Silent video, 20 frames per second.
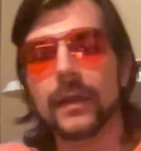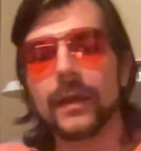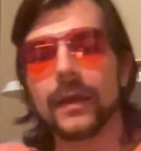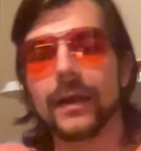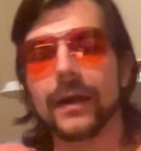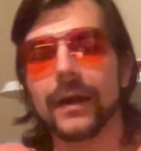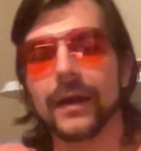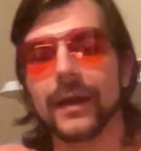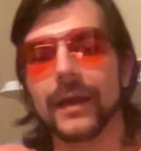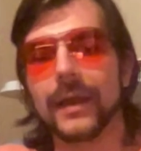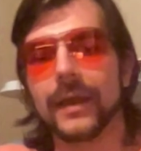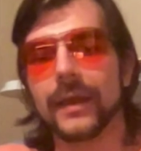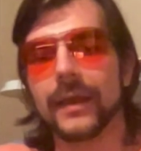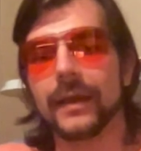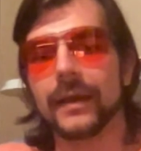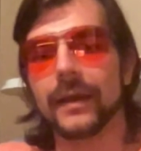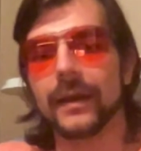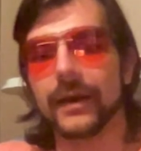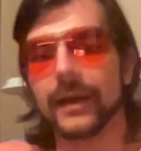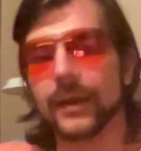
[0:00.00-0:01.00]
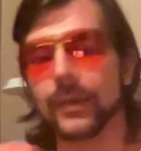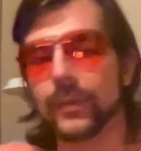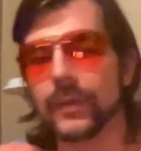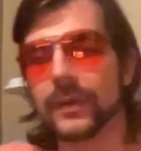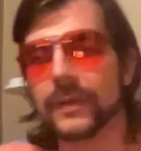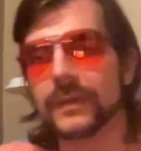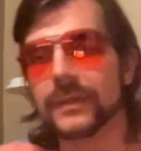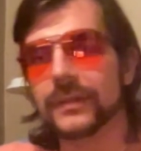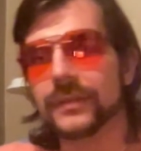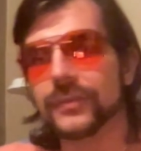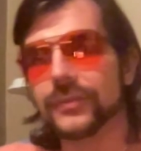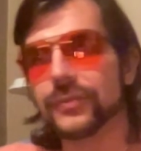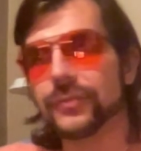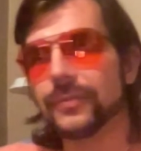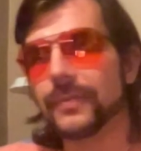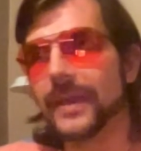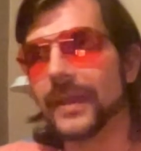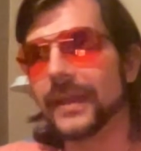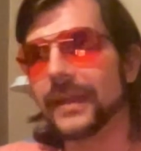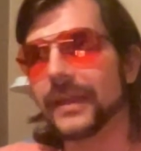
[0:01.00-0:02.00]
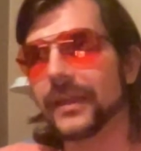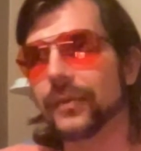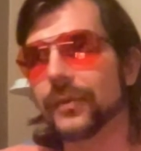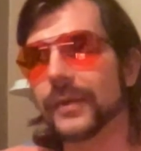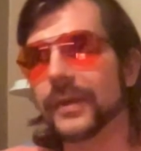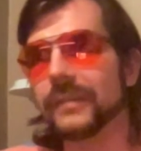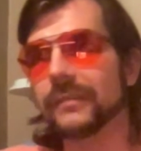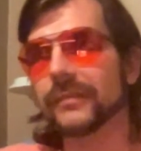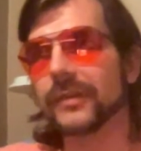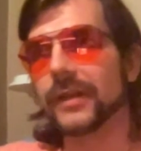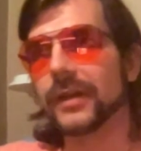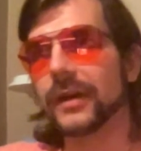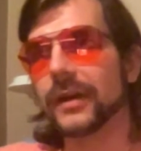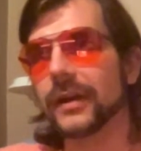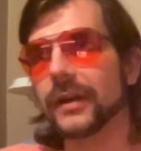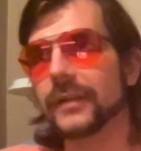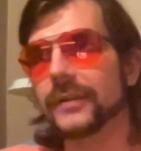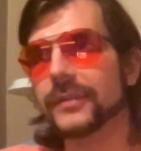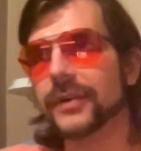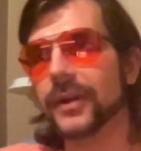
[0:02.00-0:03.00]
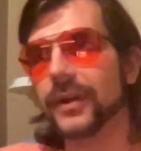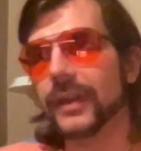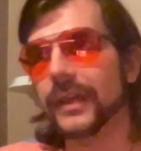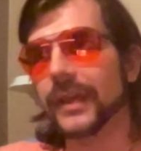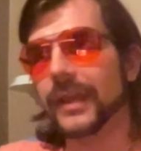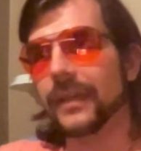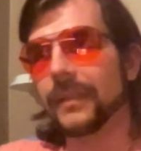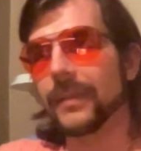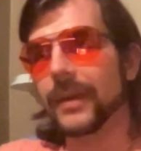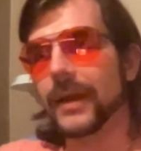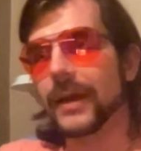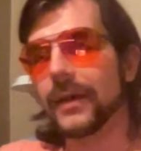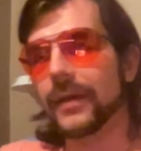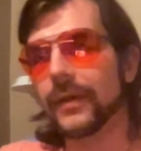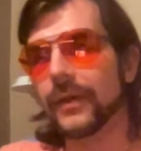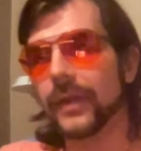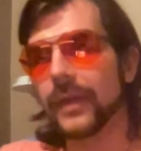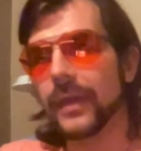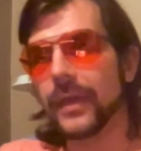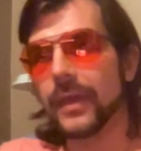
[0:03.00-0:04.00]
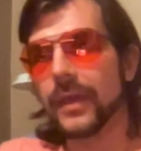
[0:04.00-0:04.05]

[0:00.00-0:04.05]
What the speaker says: Hi, I wanted to make a quick vlog talking about